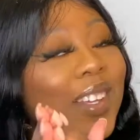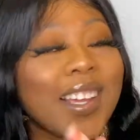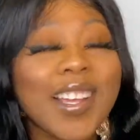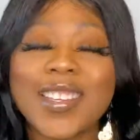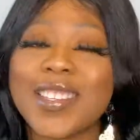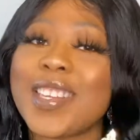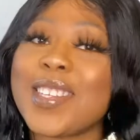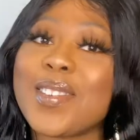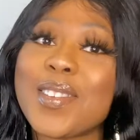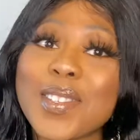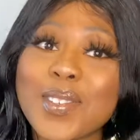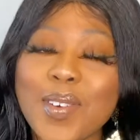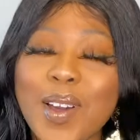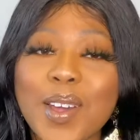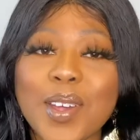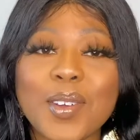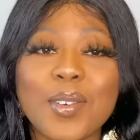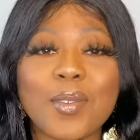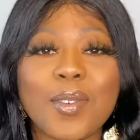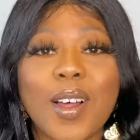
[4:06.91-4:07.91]
This one's quite
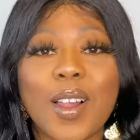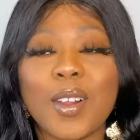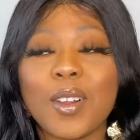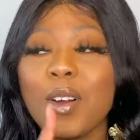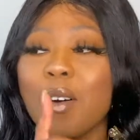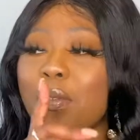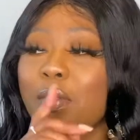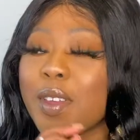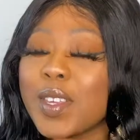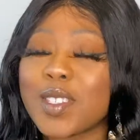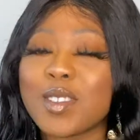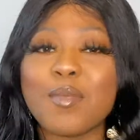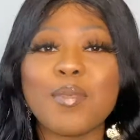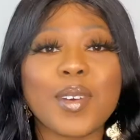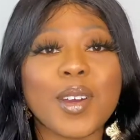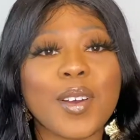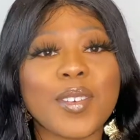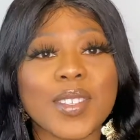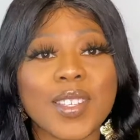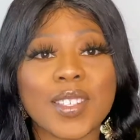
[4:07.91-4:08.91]
cool. I love this one
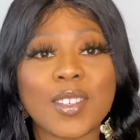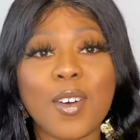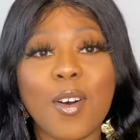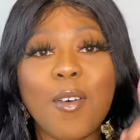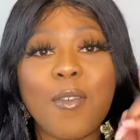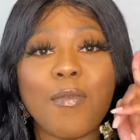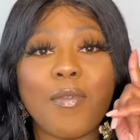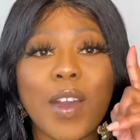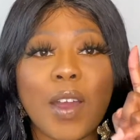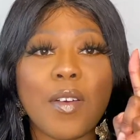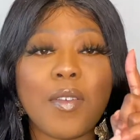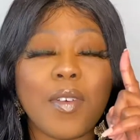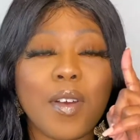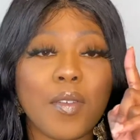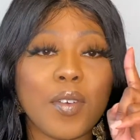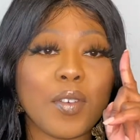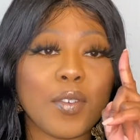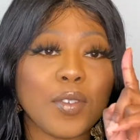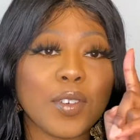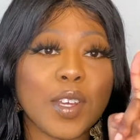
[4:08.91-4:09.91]
because it's got a very,
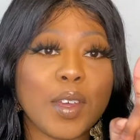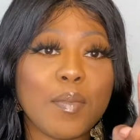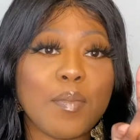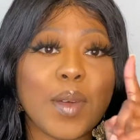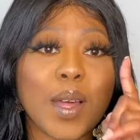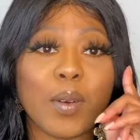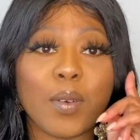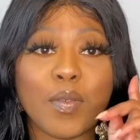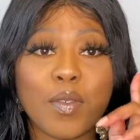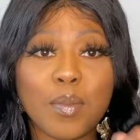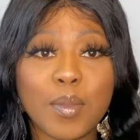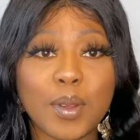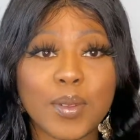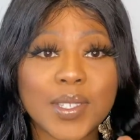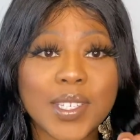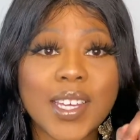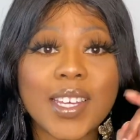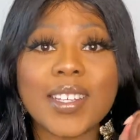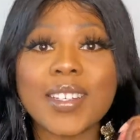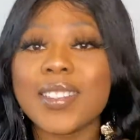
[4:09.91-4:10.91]
very good impact with your
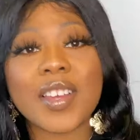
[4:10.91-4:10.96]
booty.